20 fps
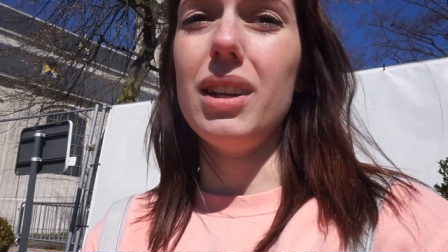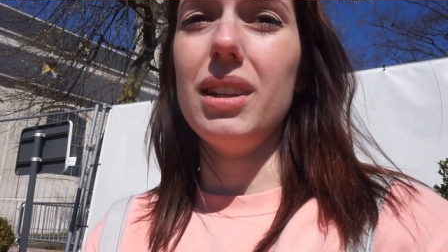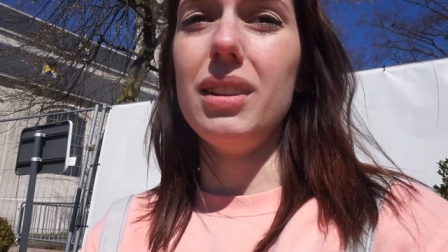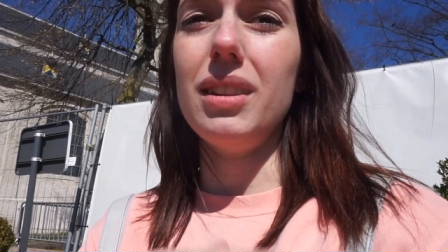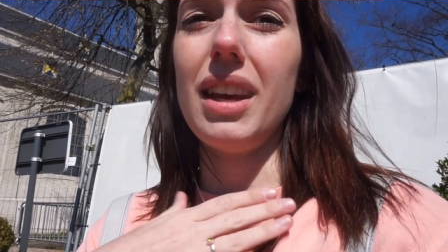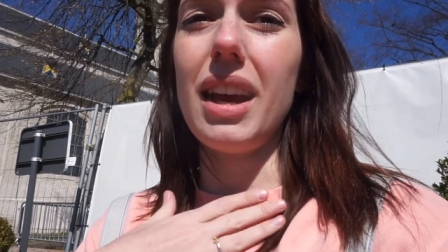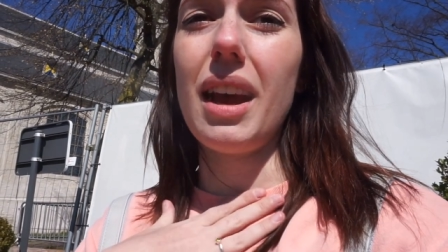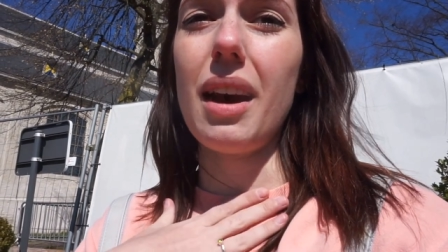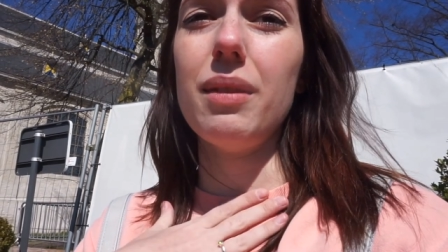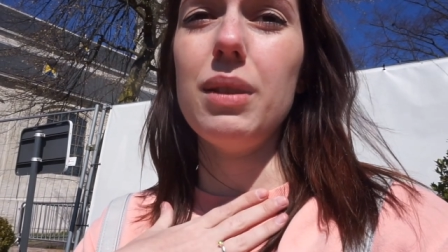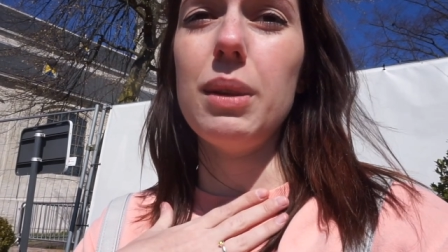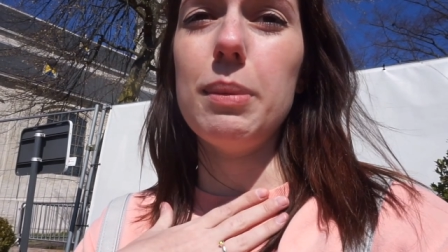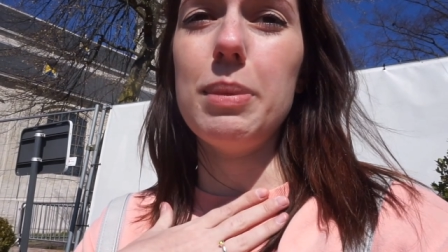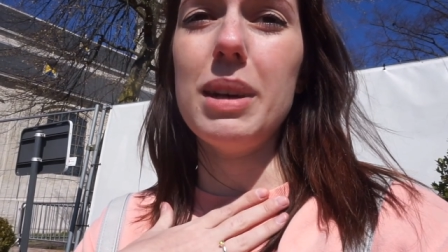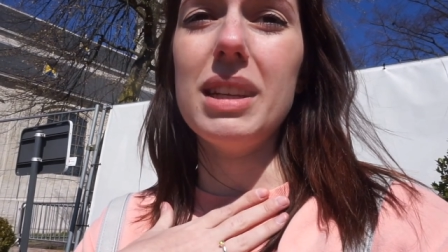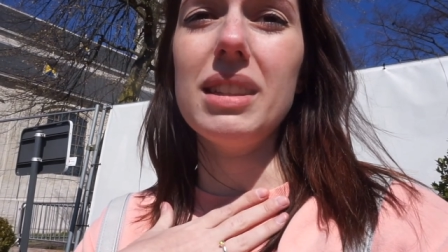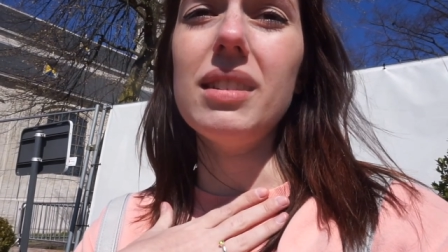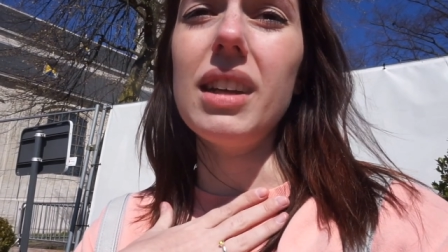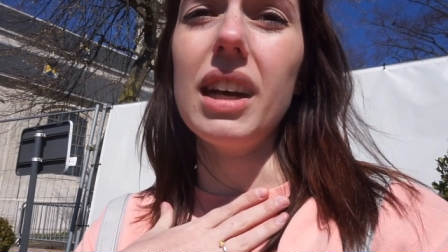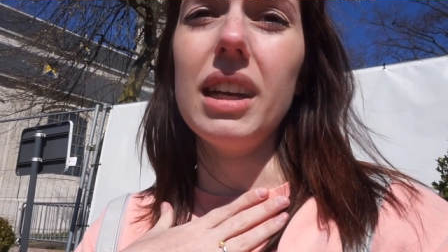It, they have the
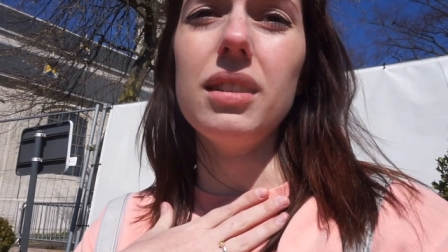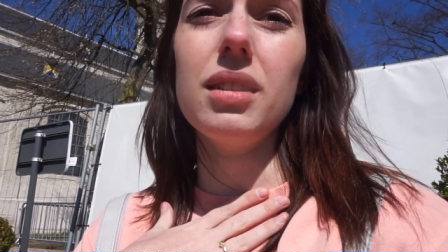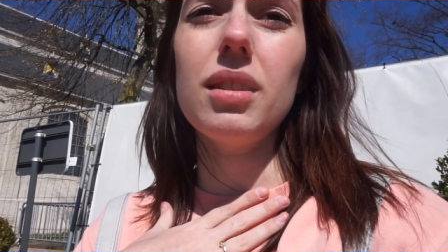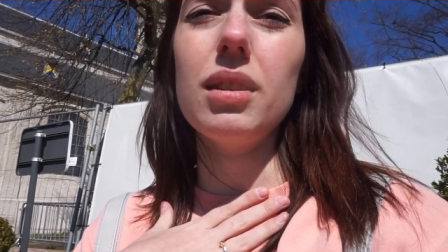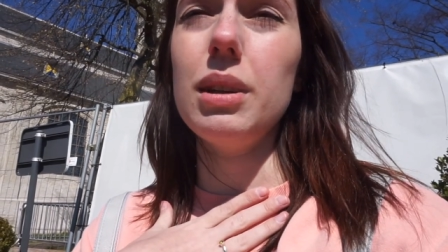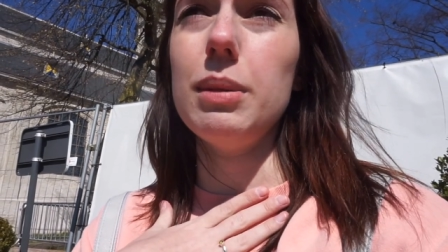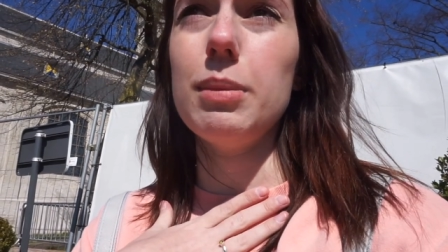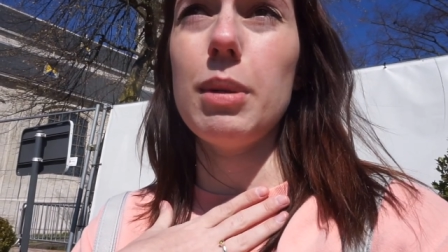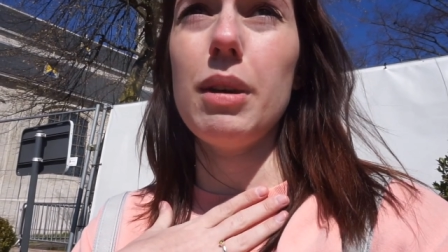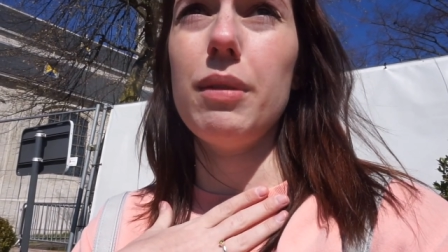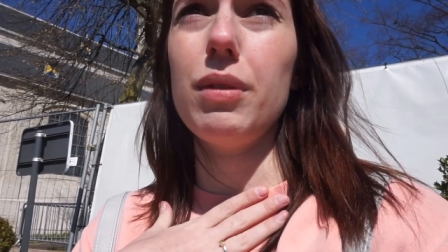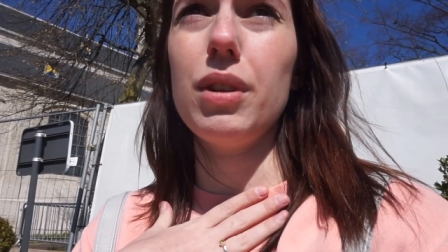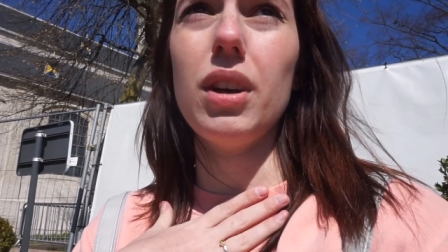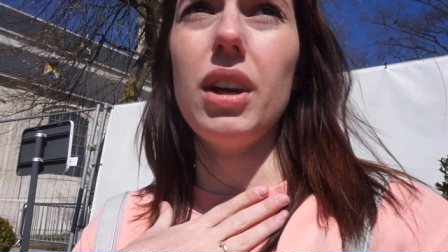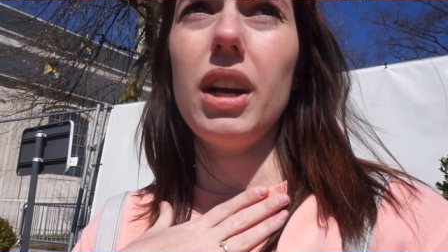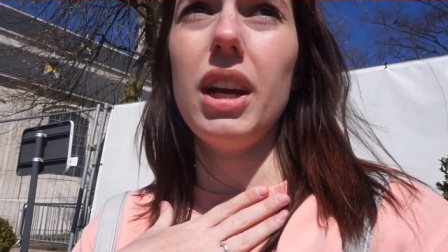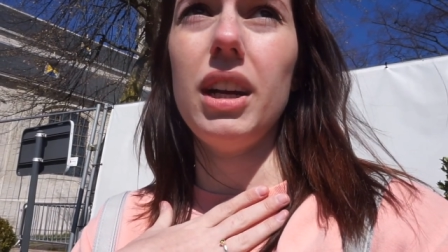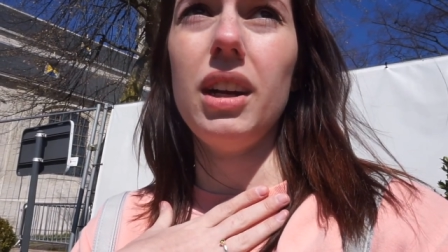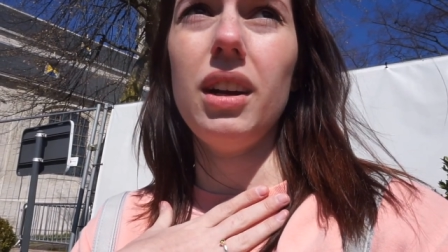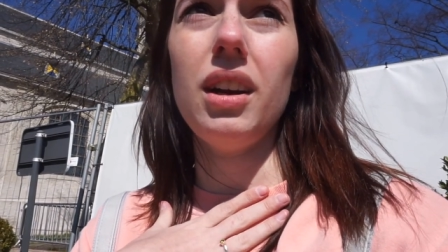best ice cream ever
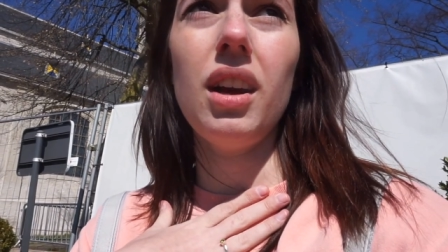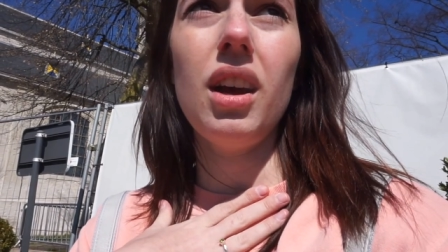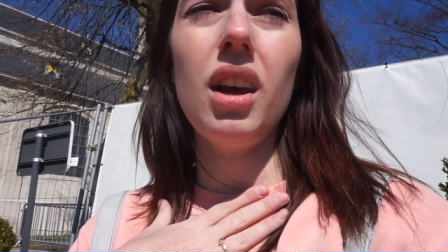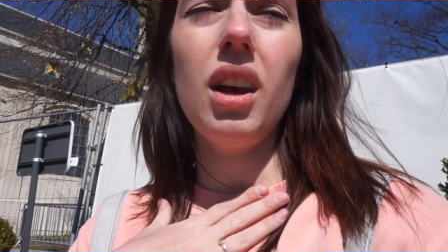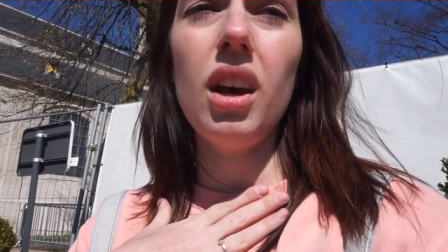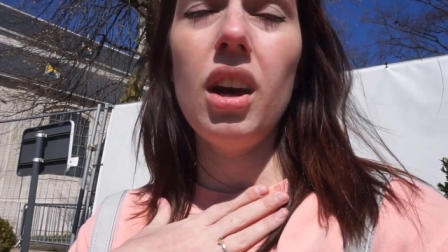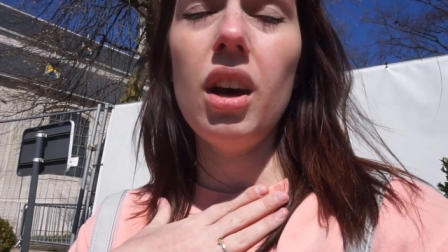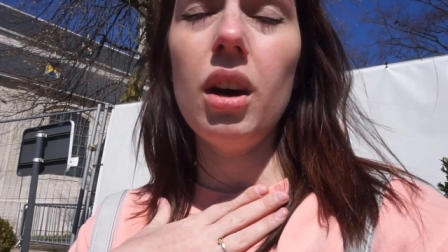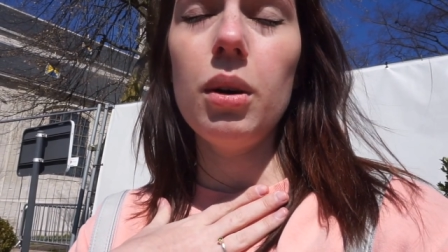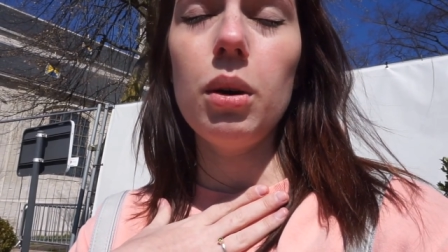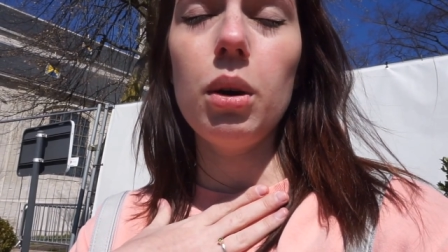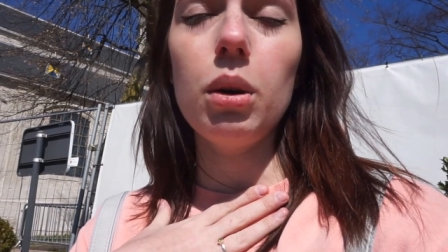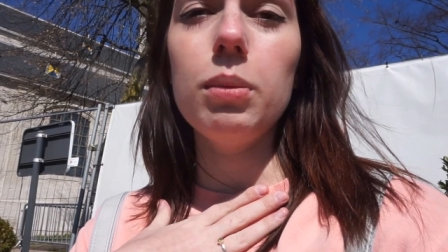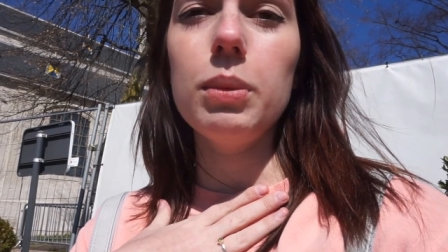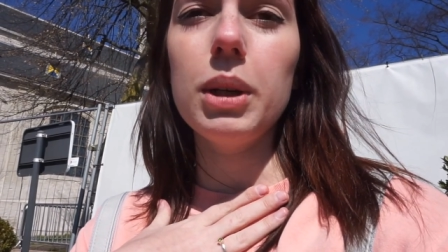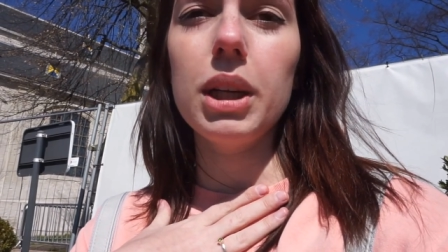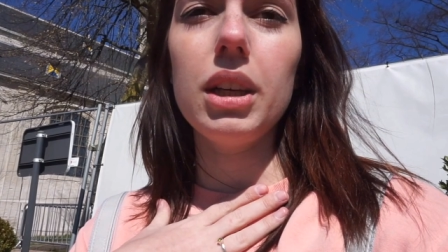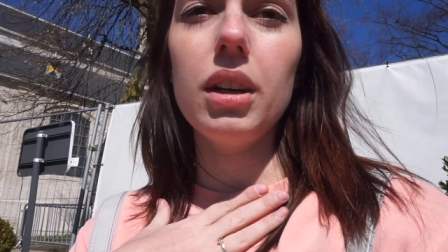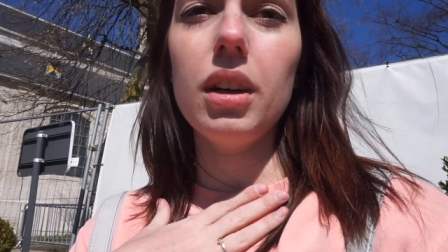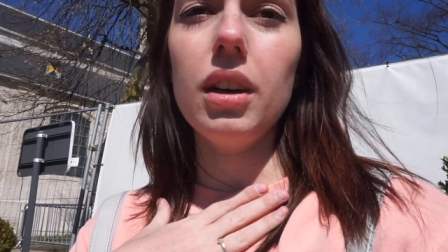and oh
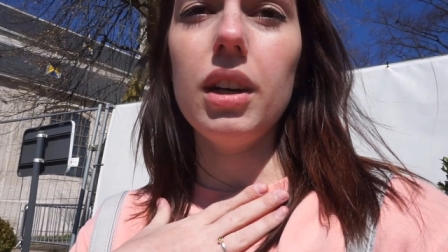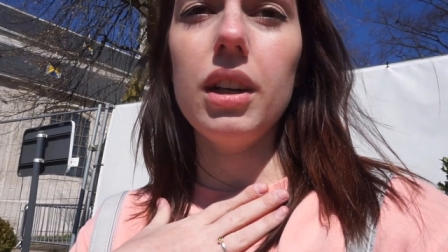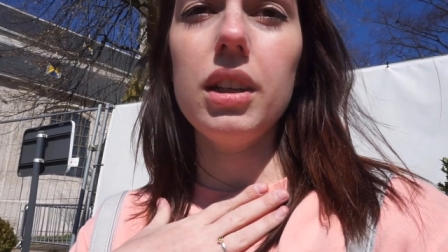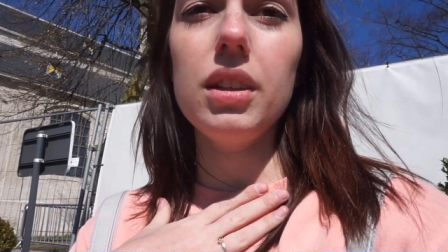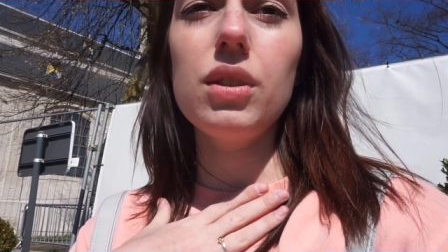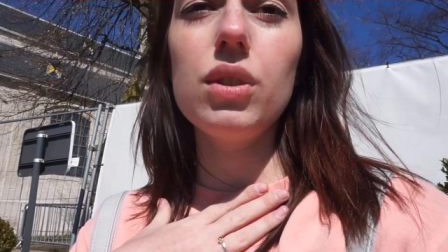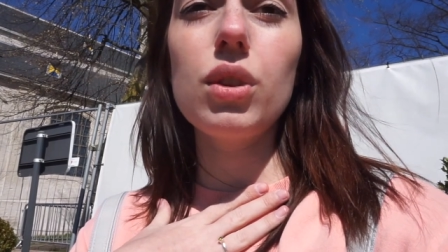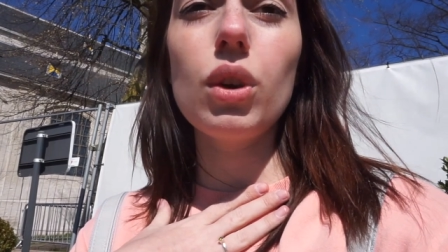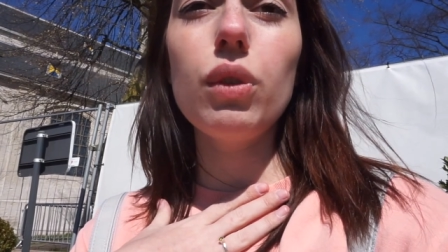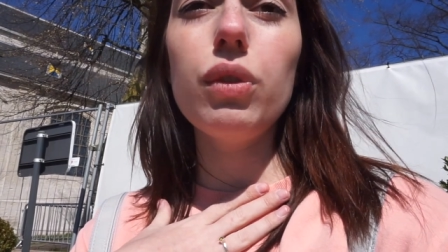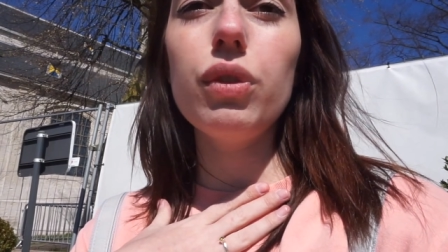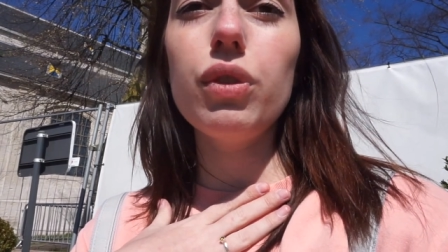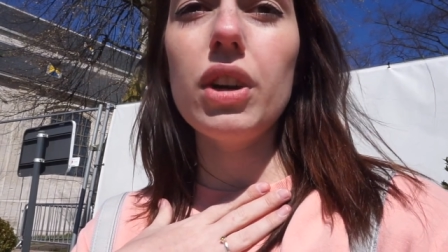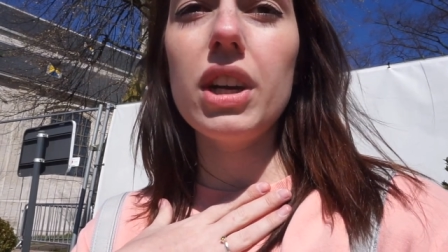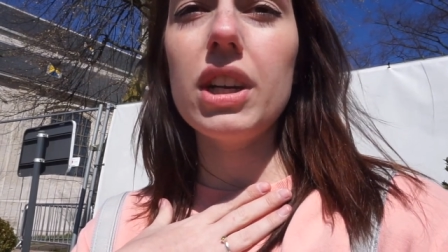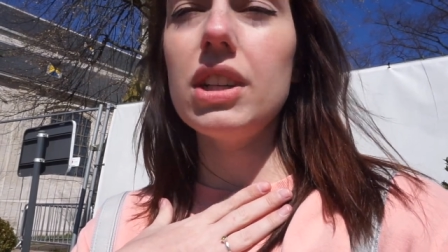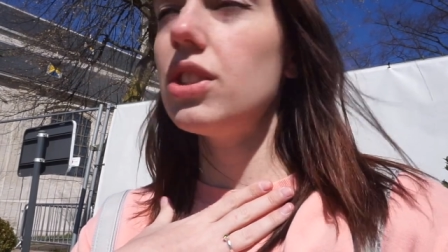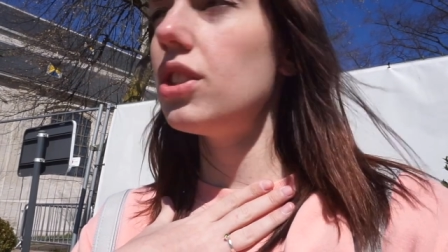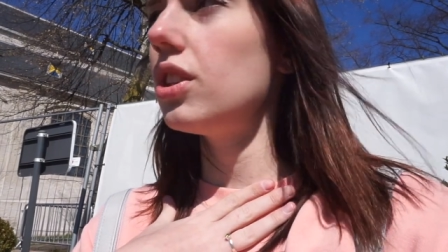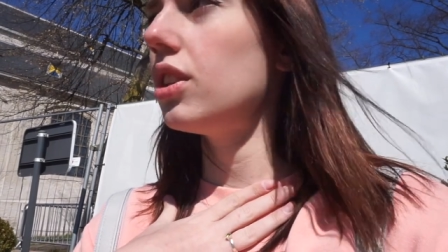my god, it's so
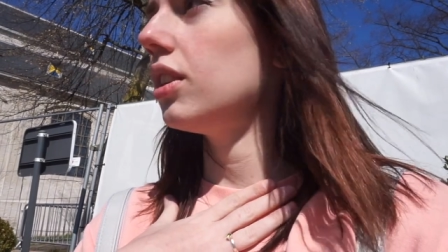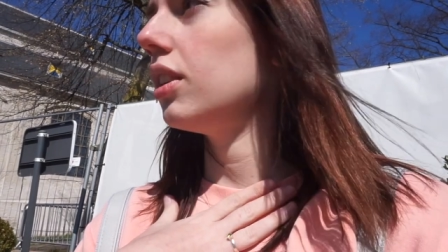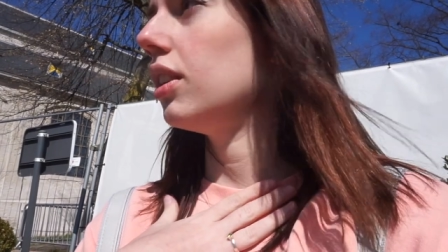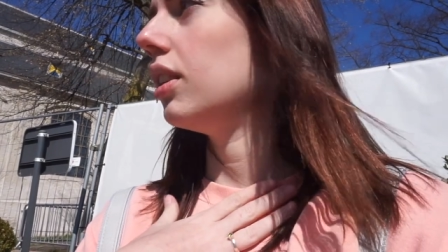fresh.